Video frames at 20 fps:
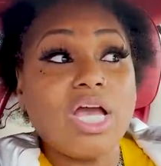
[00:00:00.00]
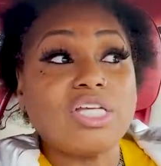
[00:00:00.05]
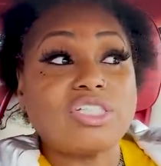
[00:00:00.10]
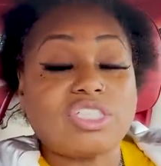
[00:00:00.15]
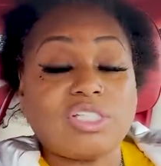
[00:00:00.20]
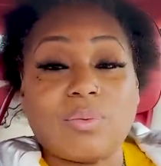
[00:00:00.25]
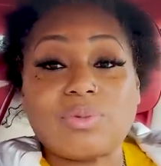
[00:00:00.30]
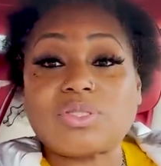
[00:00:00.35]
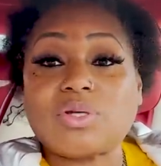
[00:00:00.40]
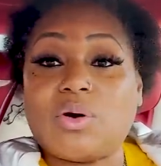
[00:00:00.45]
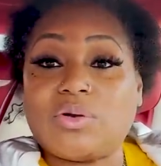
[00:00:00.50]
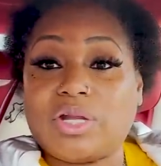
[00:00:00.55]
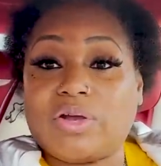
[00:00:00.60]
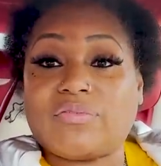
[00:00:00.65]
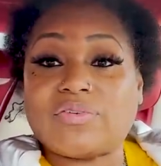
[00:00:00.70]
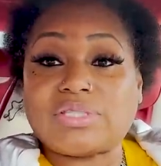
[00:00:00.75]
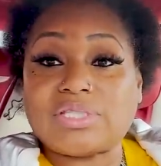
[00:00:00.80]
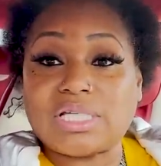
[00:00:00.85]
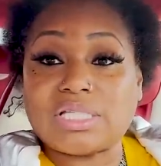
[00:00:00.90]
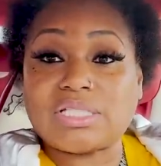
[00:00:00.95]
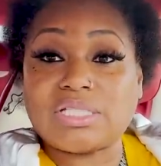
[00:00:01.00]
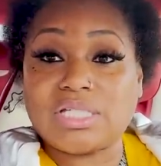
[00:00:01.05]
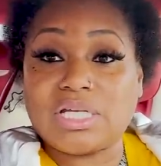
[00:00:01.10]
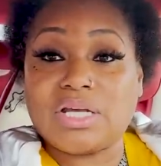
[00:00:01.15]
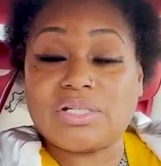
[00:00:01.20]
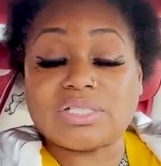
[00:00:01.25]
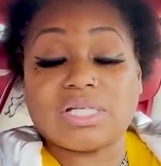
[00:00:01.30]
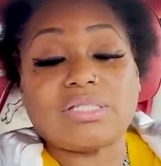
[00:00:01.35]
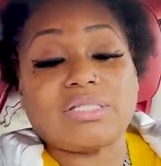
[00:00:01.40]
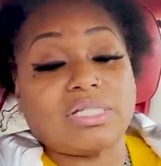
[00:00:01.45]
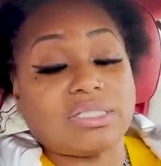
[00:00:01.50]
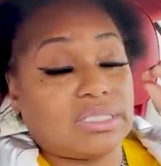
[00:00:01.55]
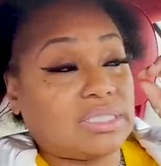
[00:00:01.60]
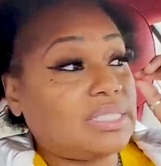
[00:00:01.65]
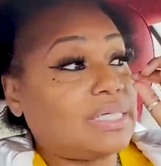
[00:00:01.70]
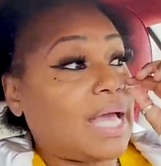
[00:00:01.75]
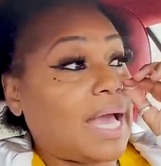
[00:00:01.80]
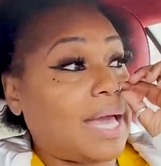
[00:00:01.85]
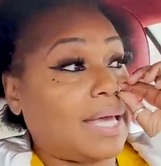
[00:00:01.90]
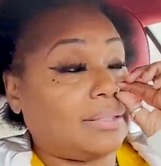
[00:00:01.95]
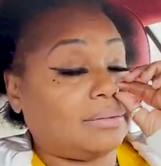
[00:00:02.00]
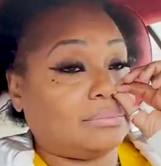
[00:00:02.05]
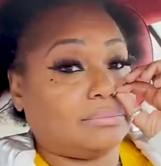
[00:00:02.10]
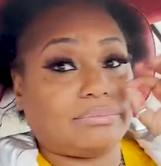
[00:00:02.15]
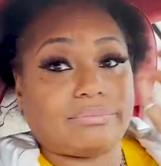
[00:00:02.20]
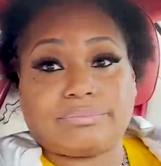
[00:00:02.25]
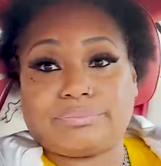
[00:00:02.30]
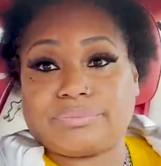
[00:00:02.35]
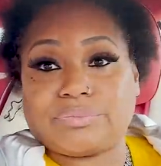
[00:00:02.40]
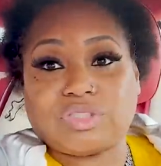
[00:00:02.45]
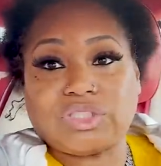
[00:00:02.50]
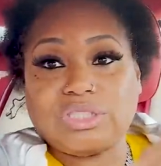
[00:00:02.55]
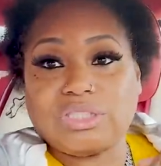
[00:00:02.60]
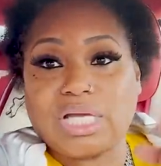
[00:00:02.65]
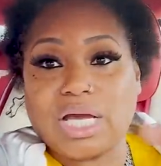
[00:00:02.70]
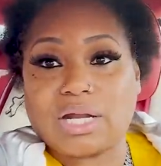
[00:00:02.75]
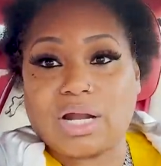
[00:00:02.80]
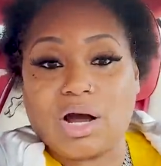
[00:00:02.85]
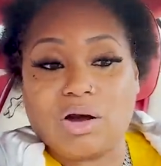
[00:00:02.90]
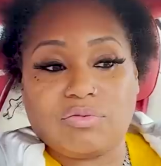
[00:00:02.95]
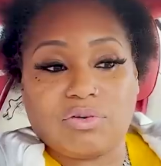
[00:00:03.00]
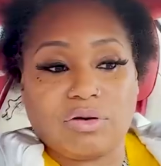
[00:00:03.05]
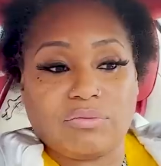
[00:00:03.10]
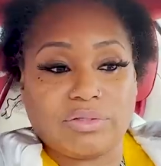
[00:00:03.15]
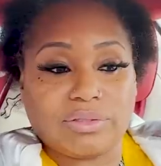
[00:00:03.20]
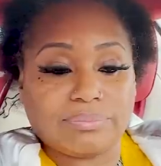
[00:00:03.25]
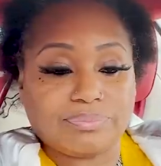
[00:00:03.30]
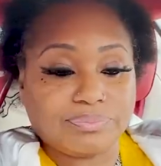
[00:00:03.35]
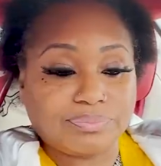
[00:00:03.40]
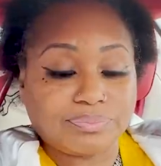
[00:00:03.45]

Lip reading: She was on there for 6 years, and then she got off of it.